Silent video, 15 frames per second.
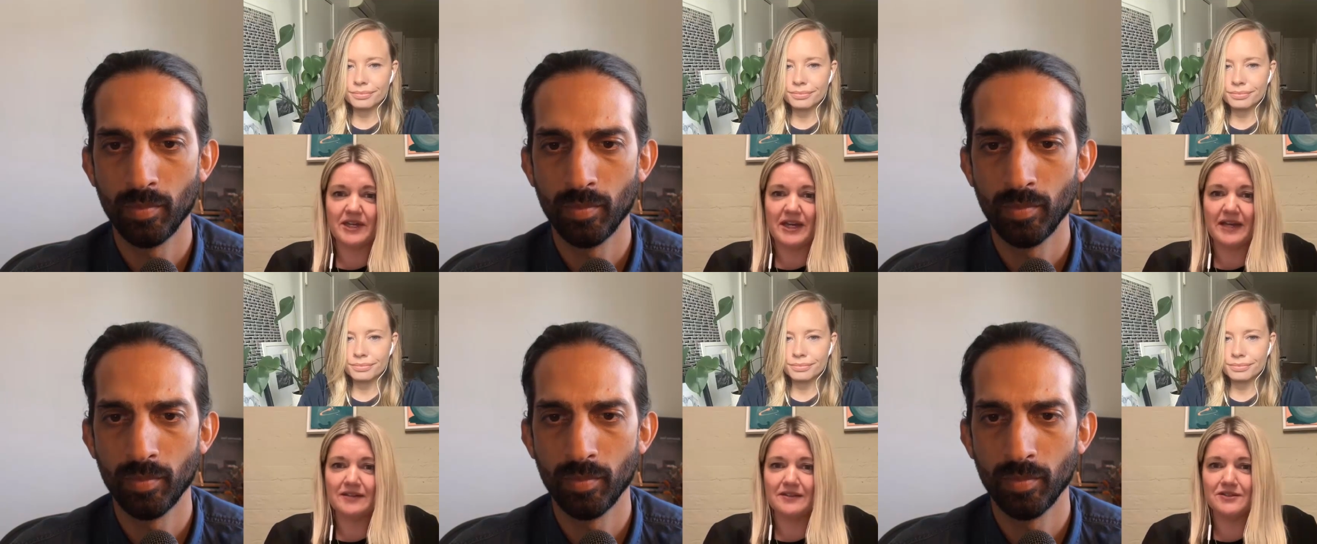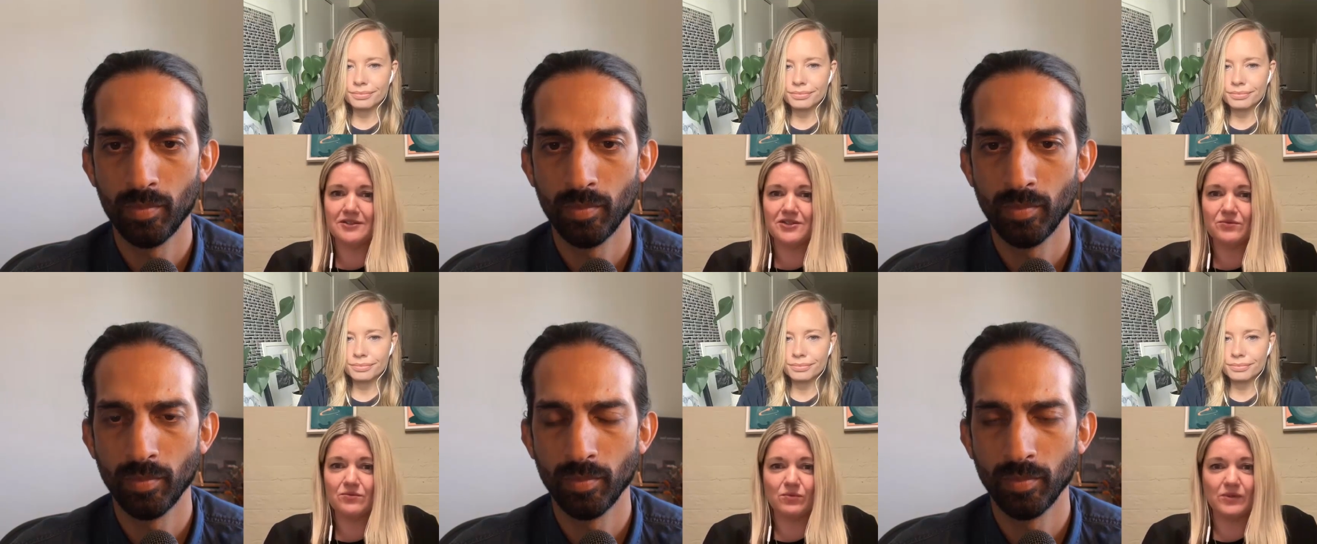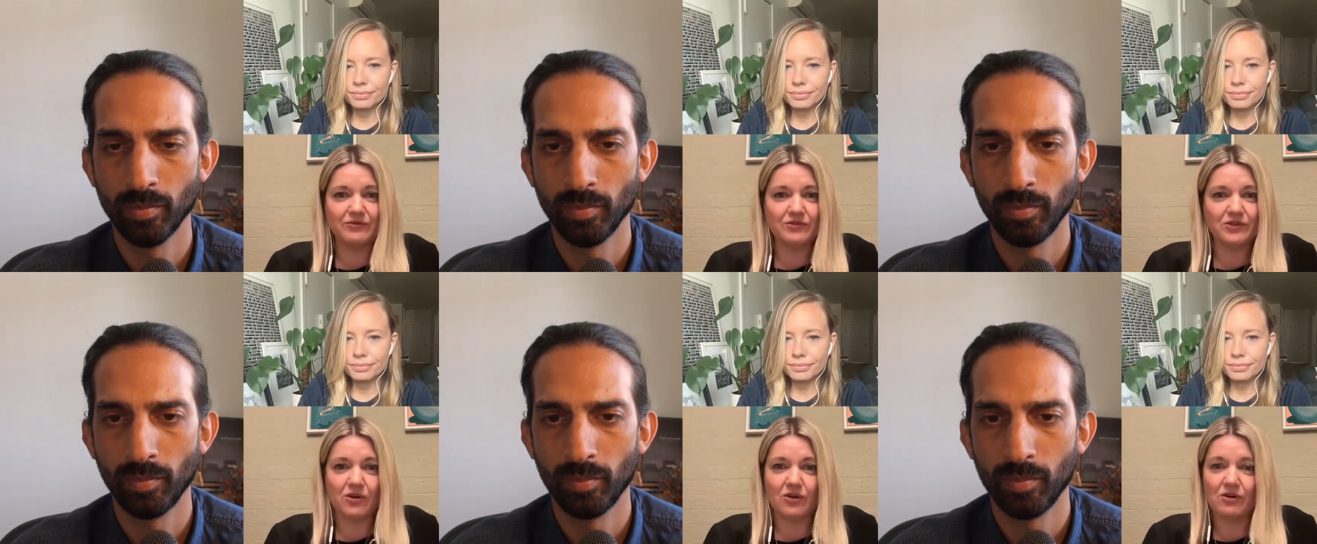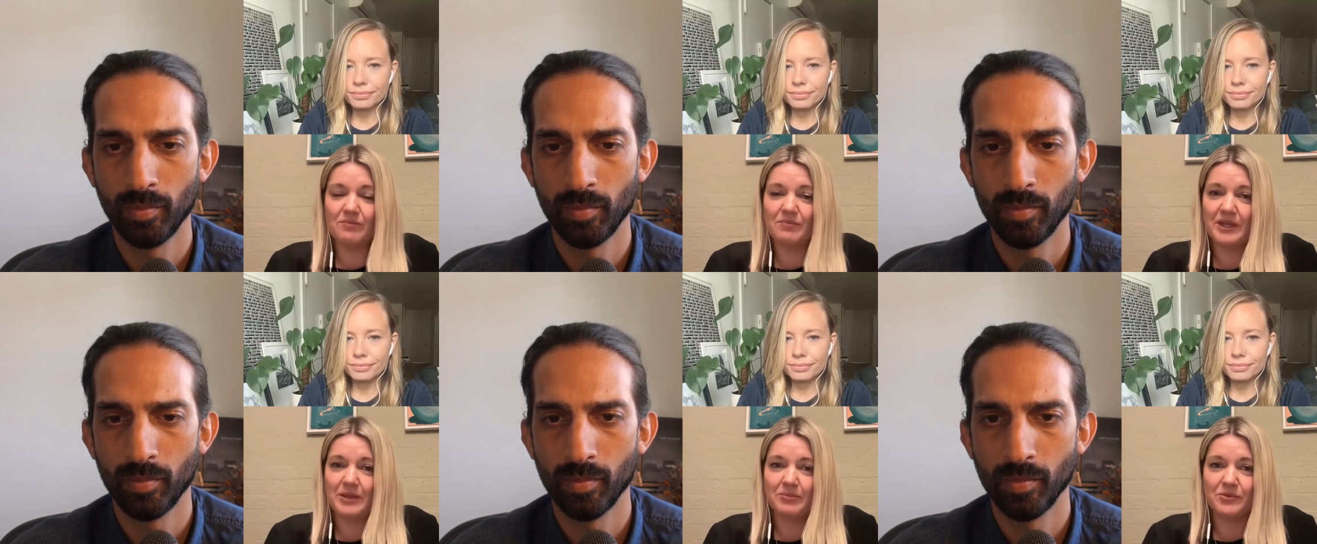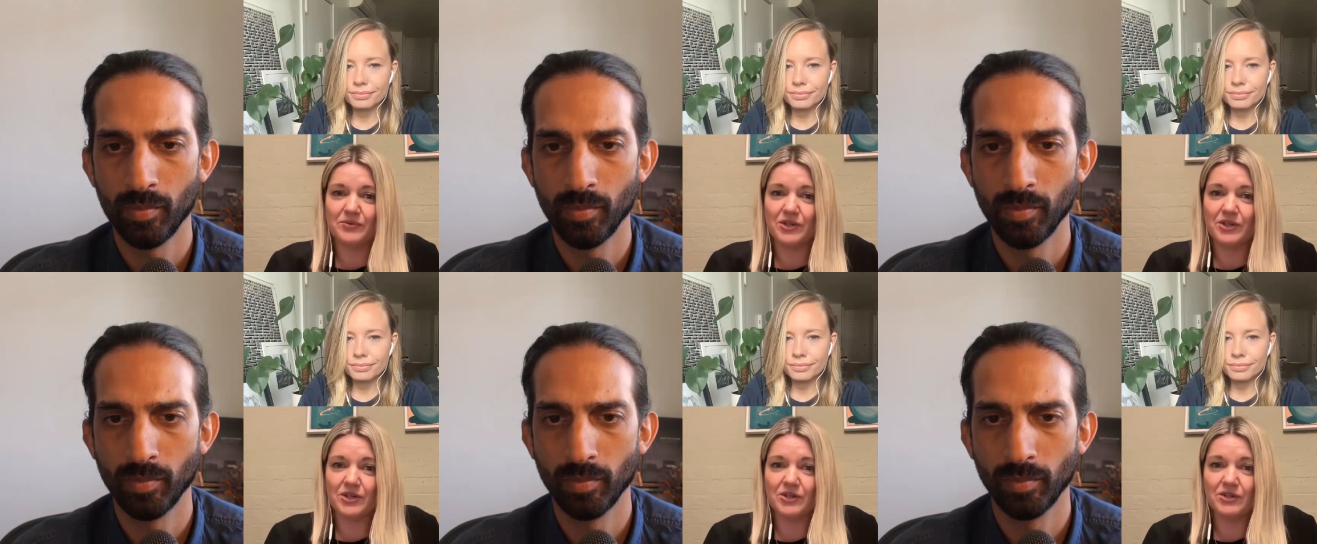Speaker 1: and we've got people
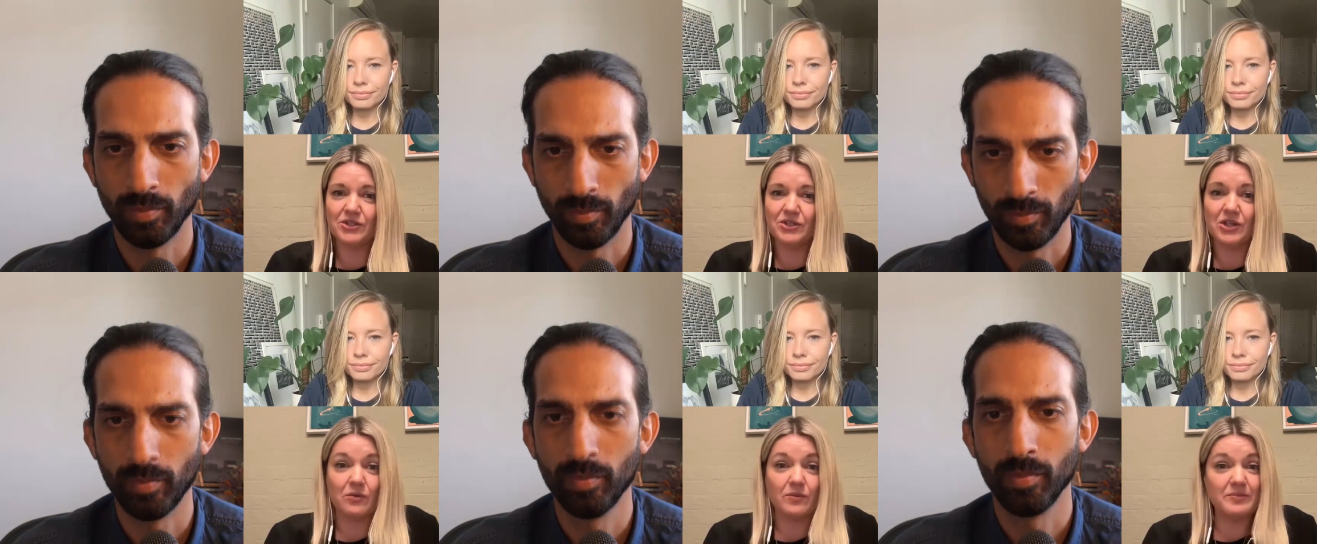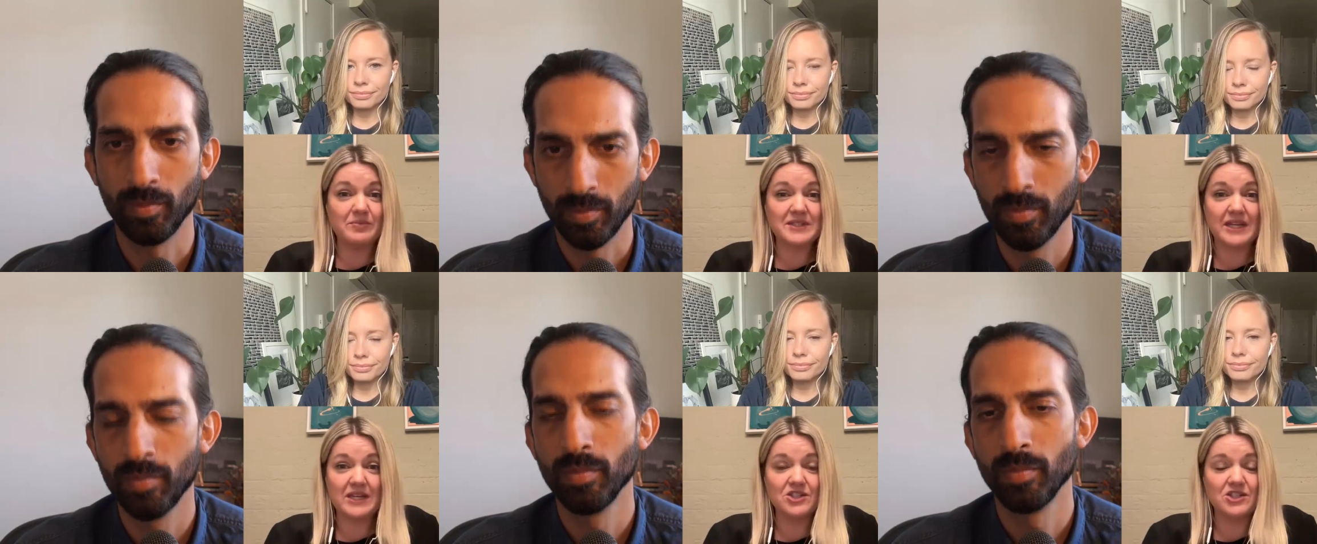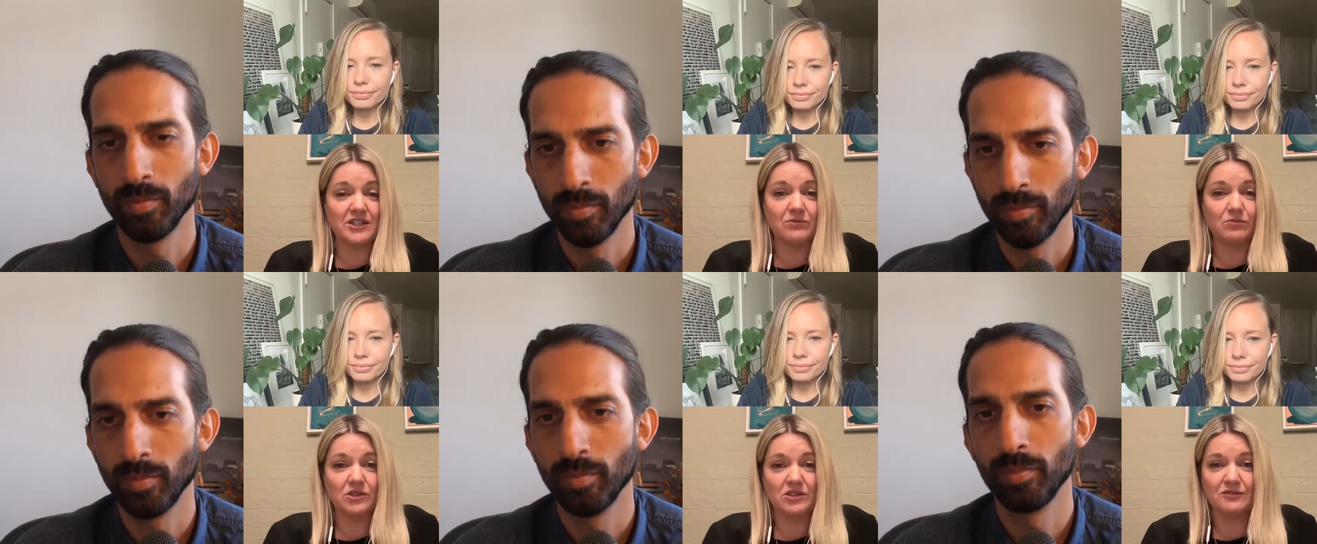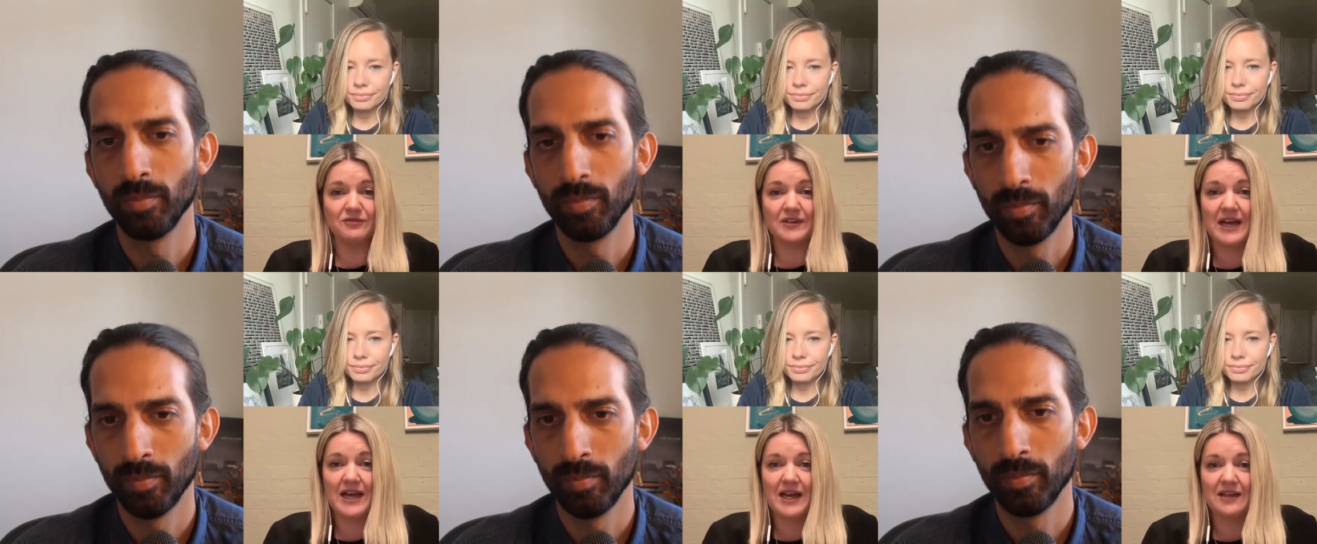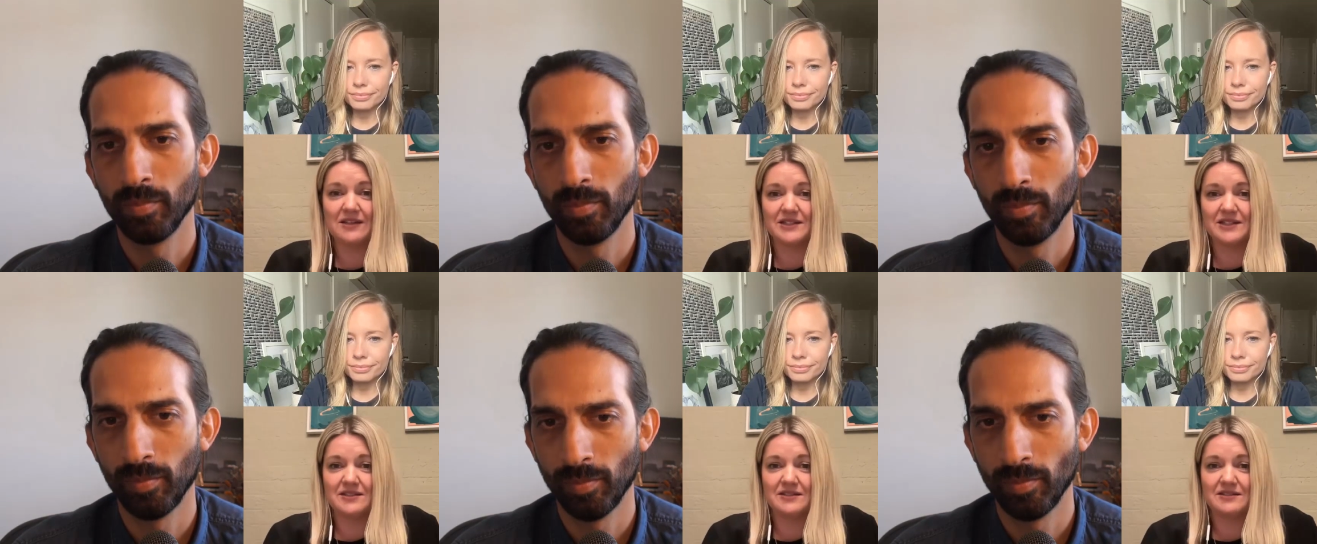that, you know, we potentially wouldn't have had in,